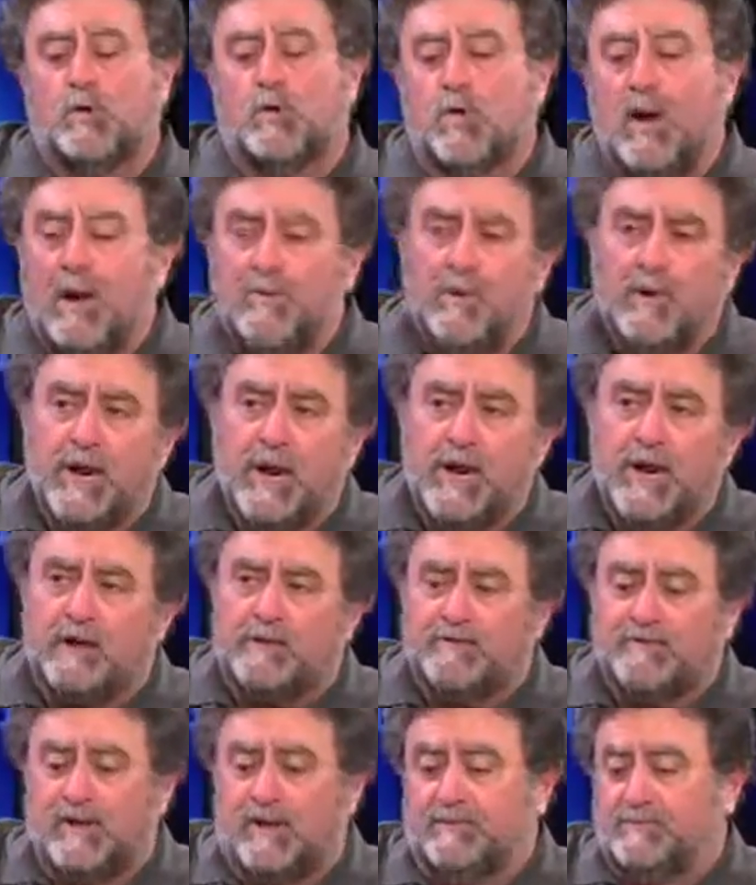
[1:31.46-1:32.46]
Robert
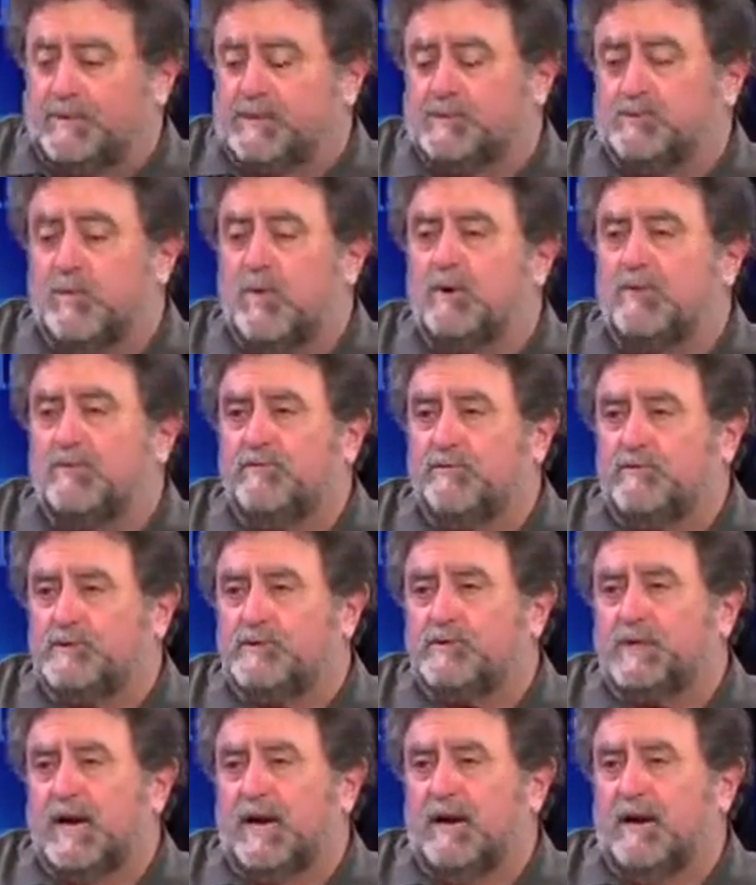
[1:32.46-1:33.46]
Hale developed this wonderful
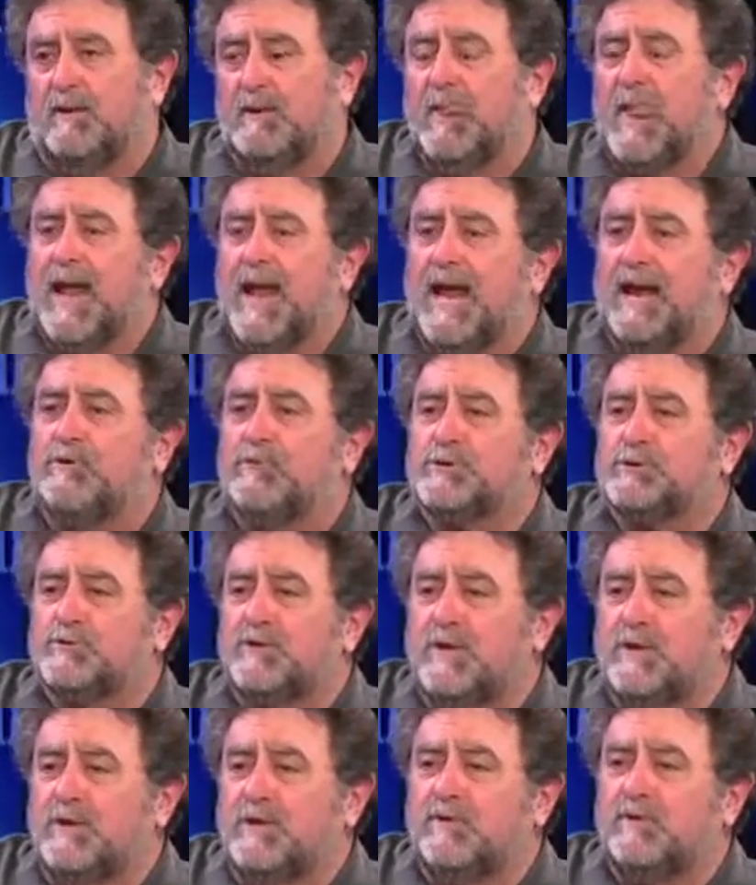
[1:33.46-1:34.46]
scale, and it was
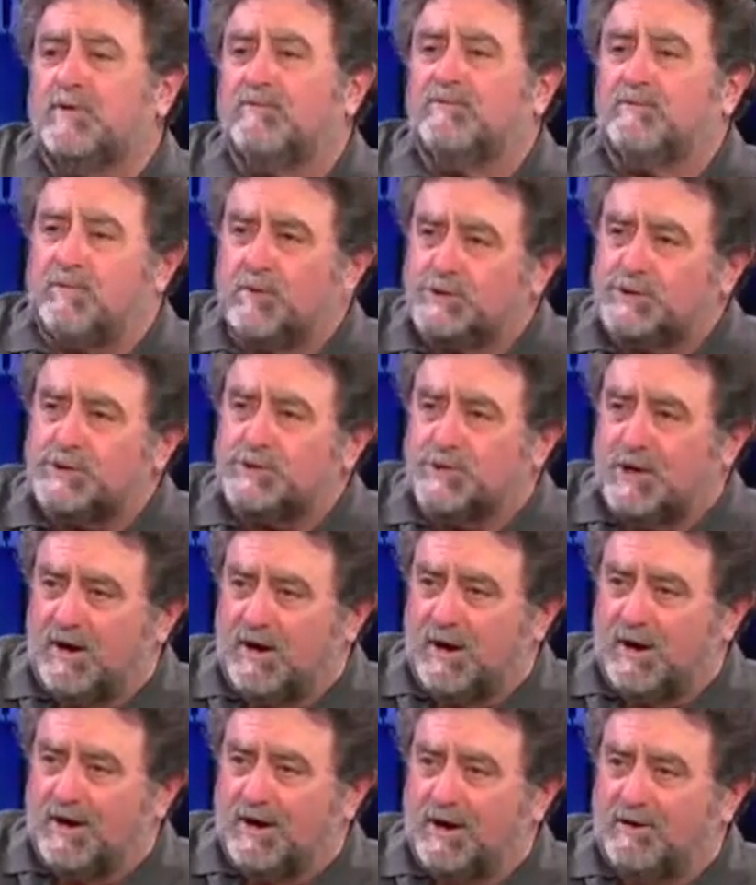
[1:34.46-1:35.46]
really first
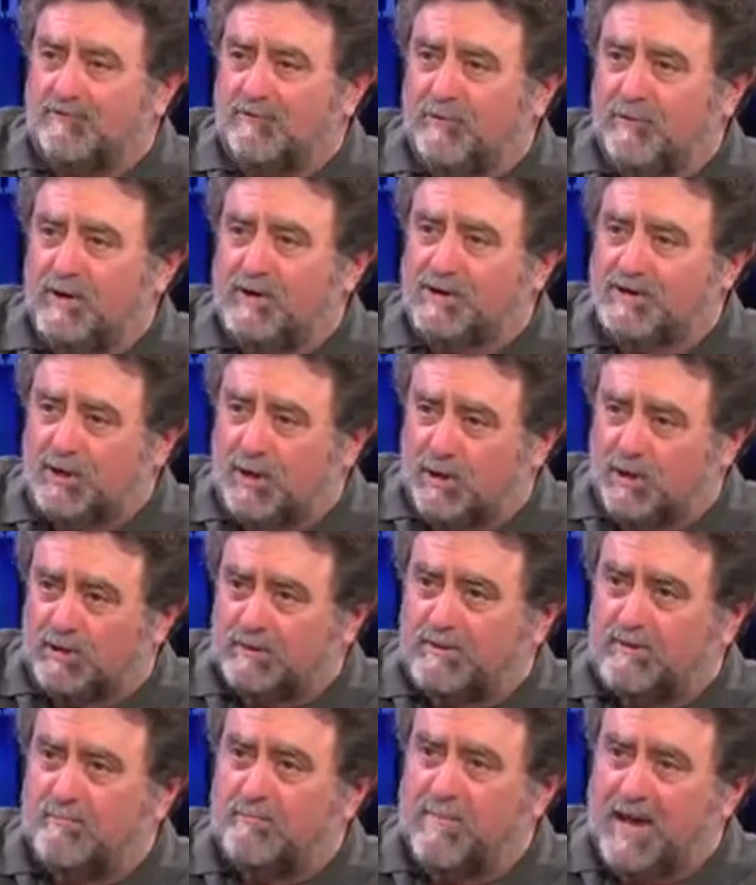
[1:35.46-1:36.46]
targeted for
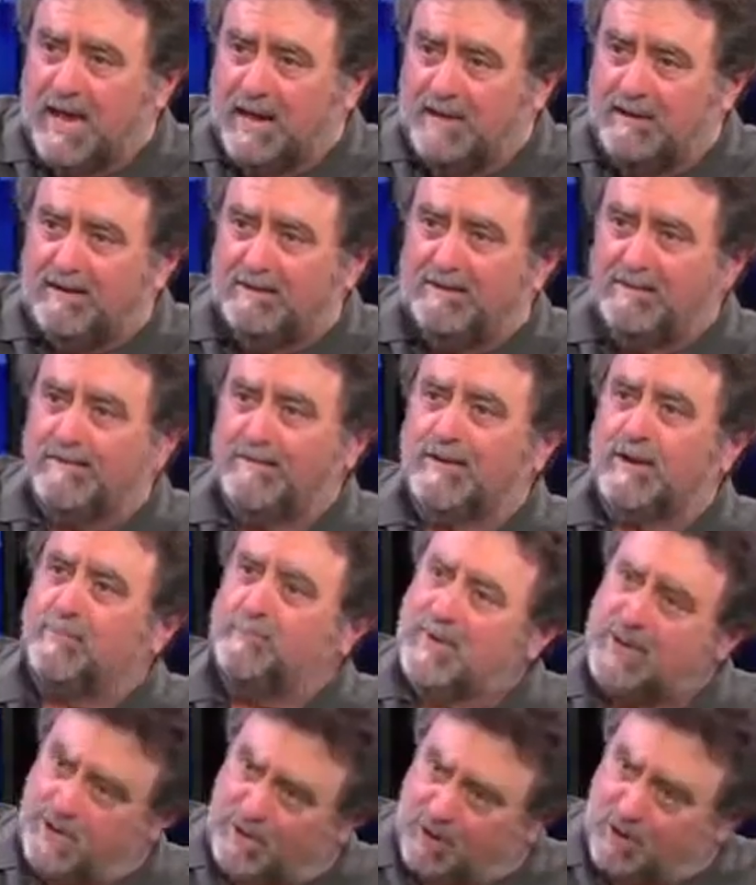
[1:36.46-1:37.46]
adult men that
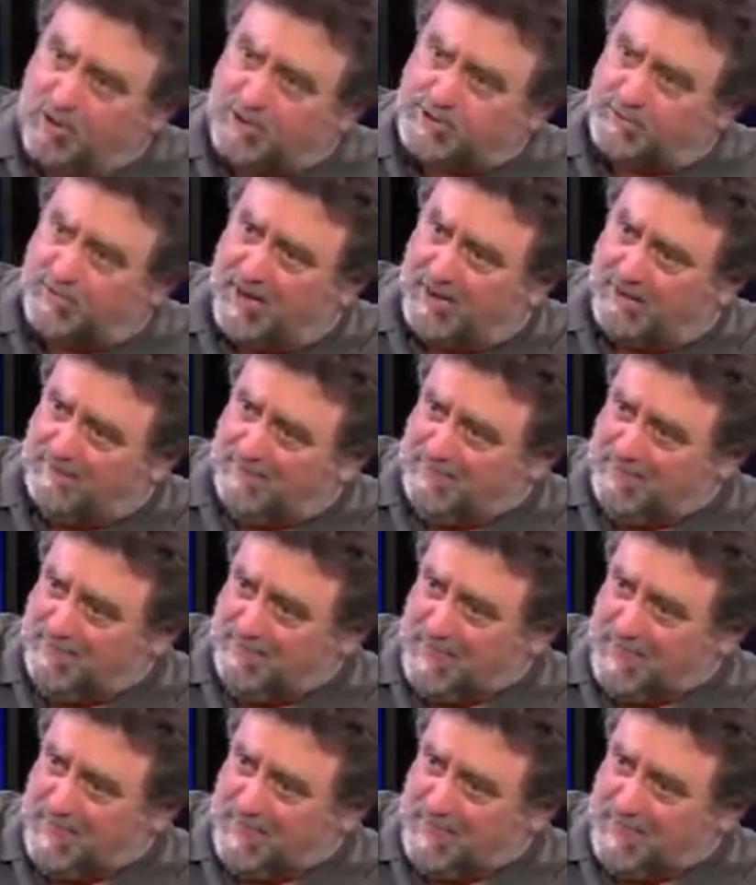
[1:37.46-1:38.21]
have been incarcerated.